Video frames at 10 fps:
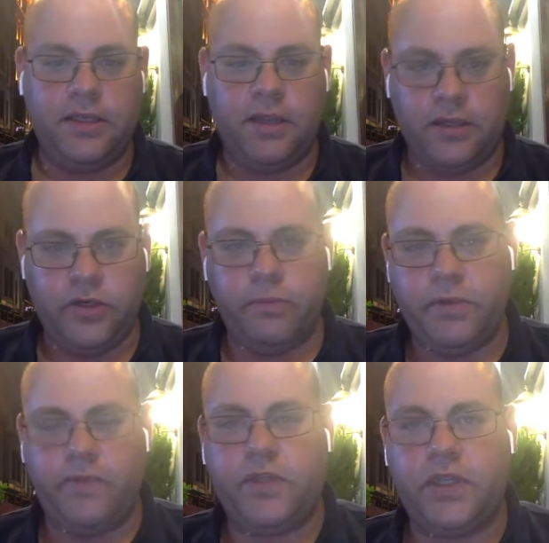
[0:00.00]
In terms
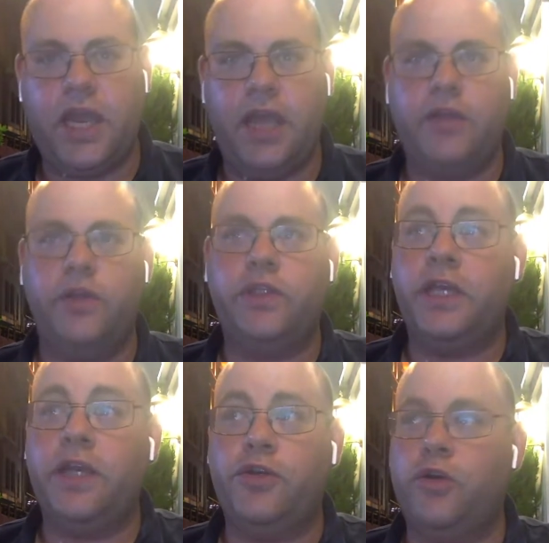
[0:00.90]
of slang, there are
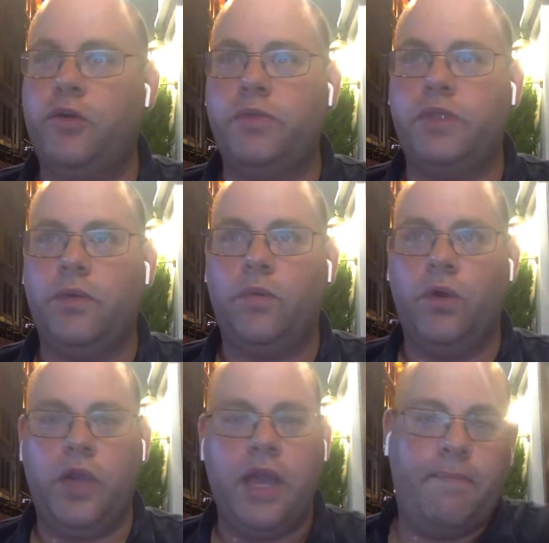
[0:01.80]
slang terms that
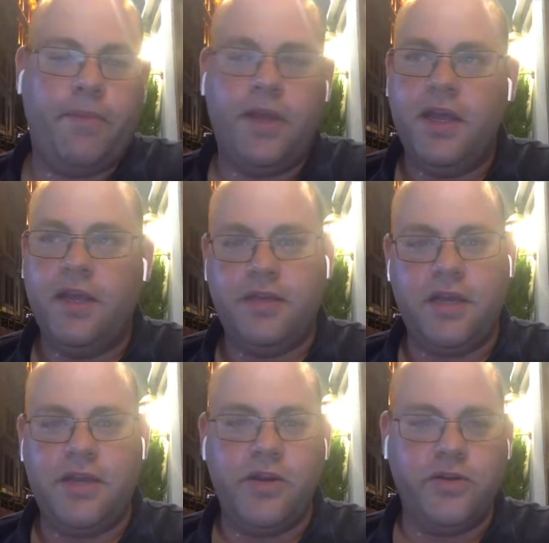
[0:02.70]
were hip
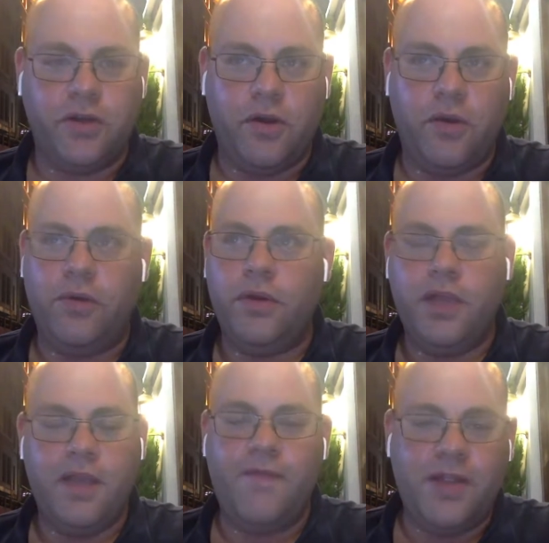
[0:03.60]
10 years ago.
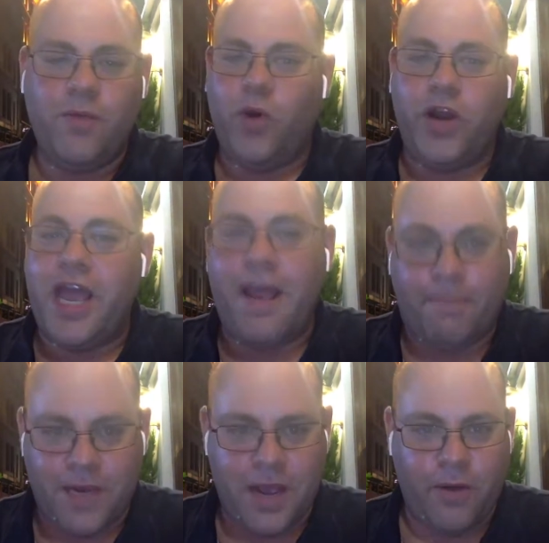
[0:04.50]
Even the word hip
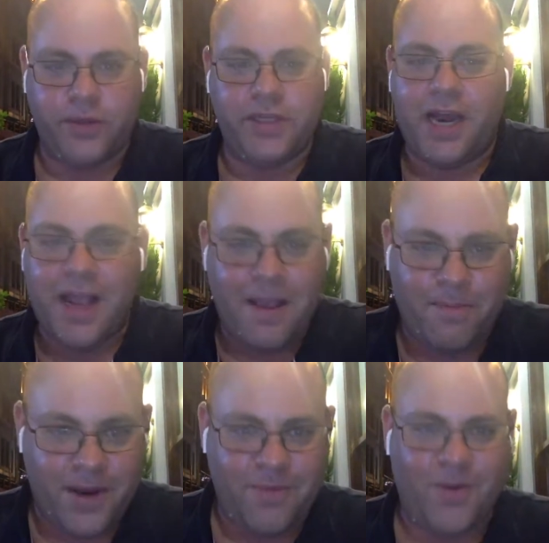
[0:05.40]
now is not hip
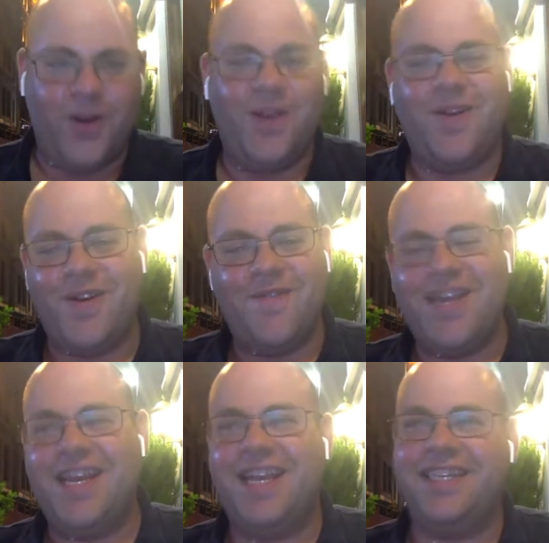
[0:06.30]
anymore. You know what I
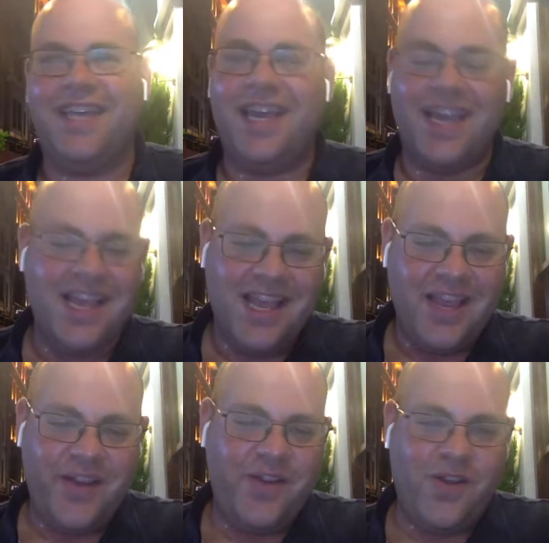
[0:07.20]
mean? It's like
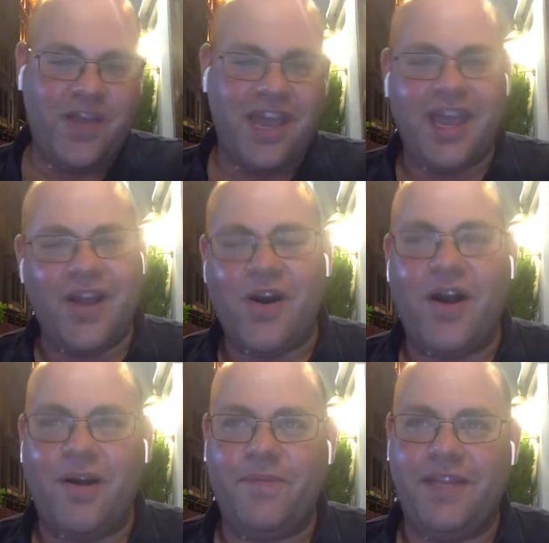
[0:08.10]
you can't get
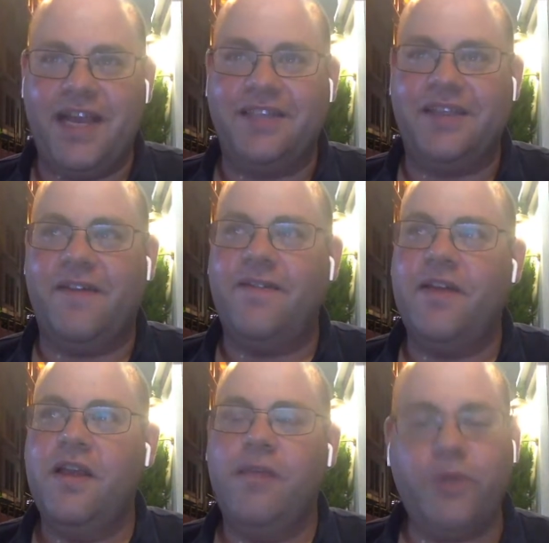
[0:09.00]
caught up in that stuff.
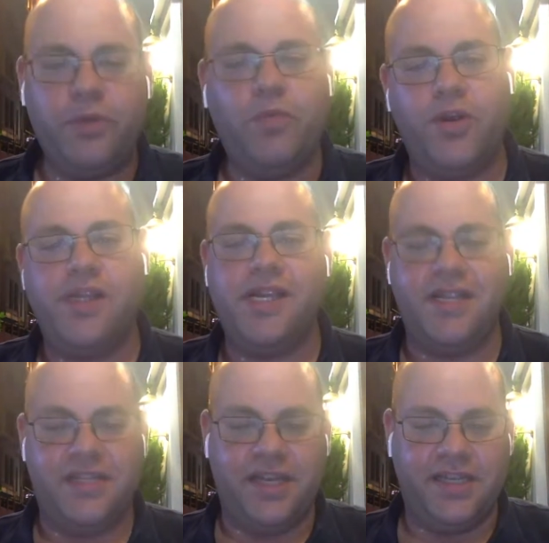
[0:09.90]
The most important thing
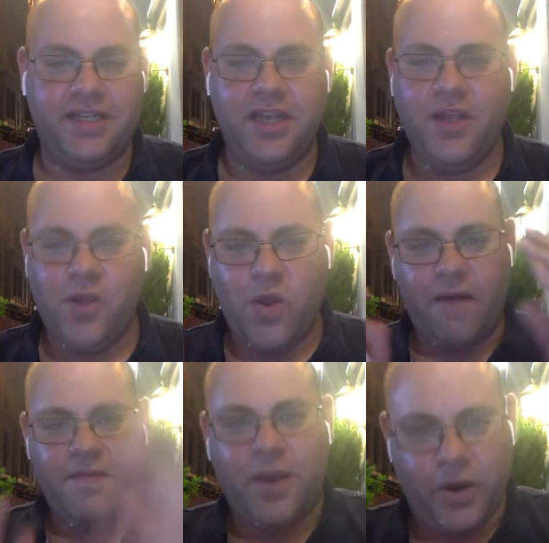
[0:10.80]
is this. You
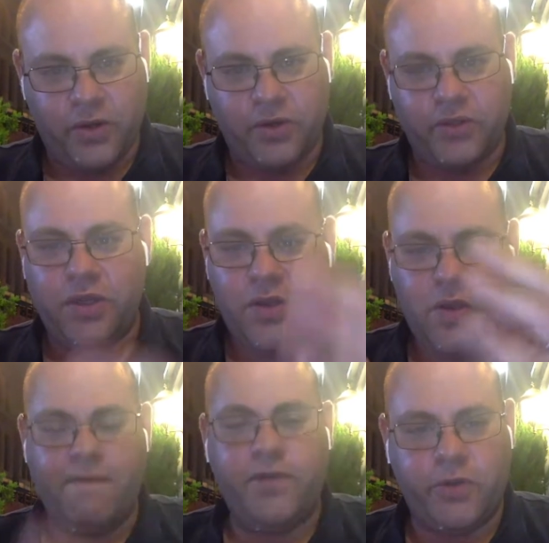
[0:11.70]
have characters.
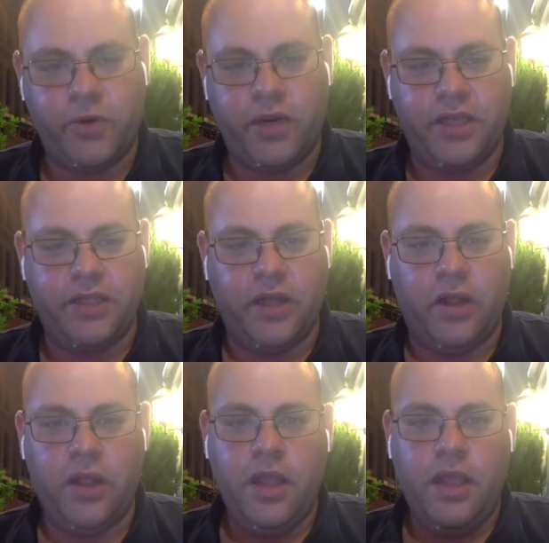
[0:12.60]
You have a story to tell.